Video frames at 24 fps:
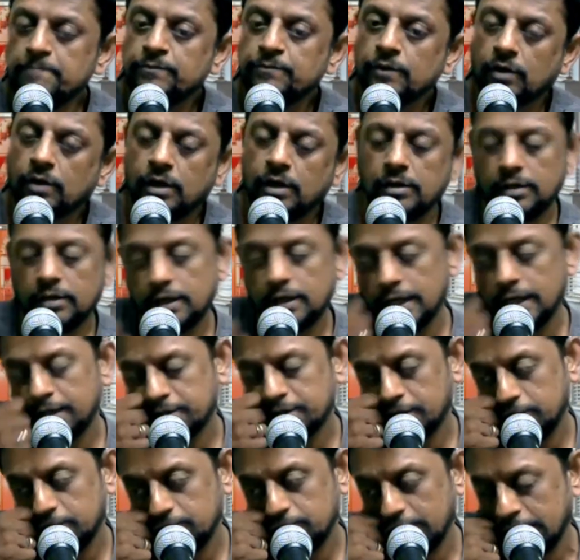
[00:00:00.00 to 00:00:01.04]
okay later
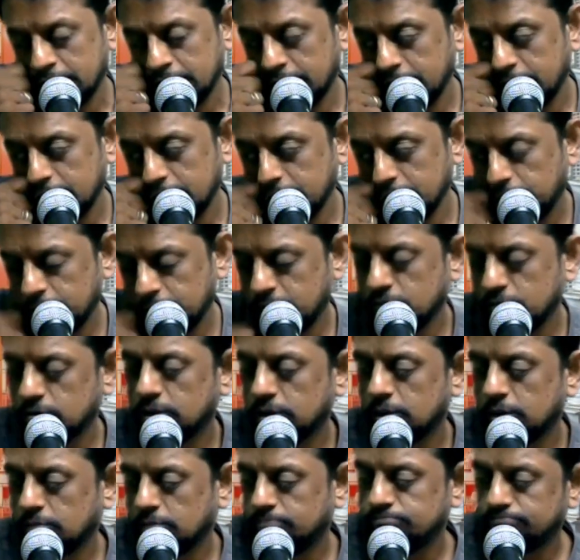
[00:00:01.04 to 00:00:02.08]
on when they took
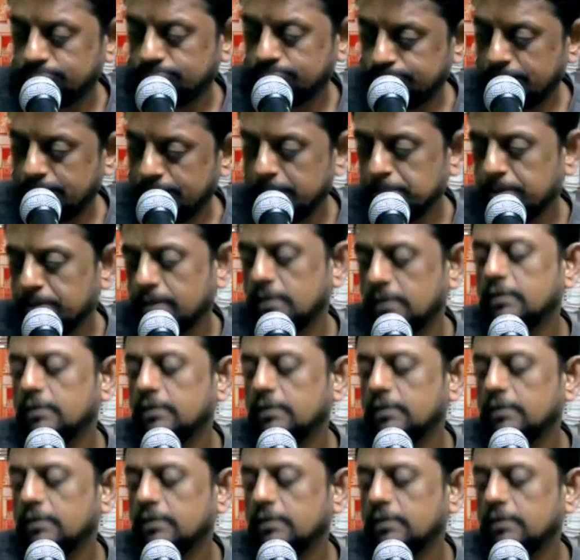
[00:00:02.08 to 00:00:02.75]
the paper